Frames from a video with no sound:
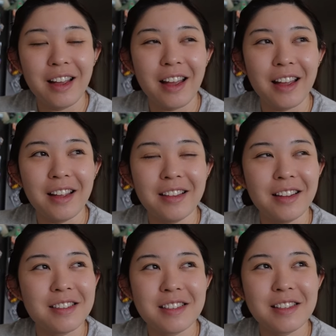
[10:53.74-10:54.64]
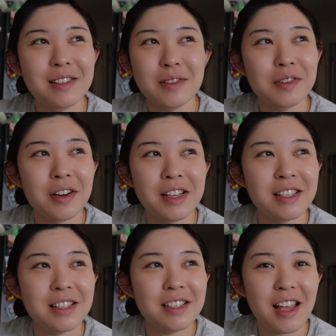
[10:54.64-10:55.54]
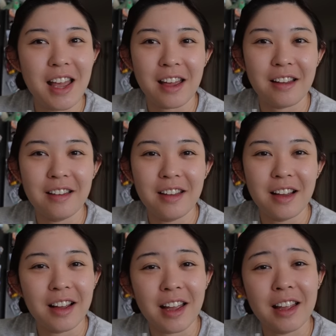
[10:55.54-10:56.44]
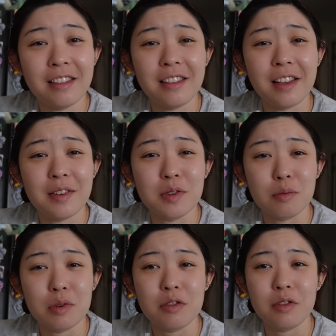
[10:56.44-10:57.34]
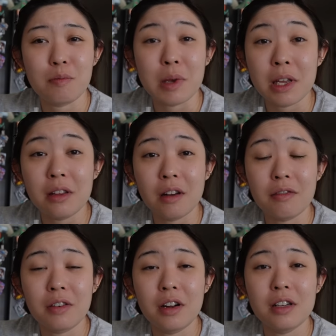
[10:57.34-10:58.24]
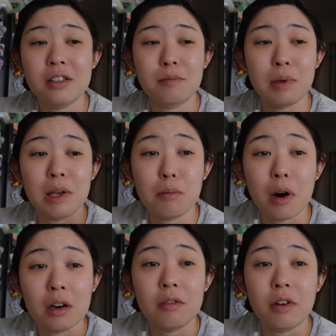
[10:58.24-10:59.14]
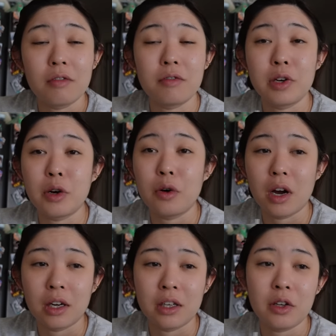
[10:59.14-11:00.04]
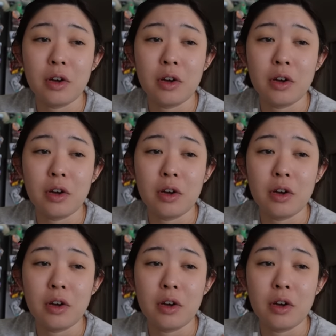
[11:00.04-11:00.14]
And that's just so crazy to say. Again, thank you so much for being there for us, being part of our Foodie Ohana.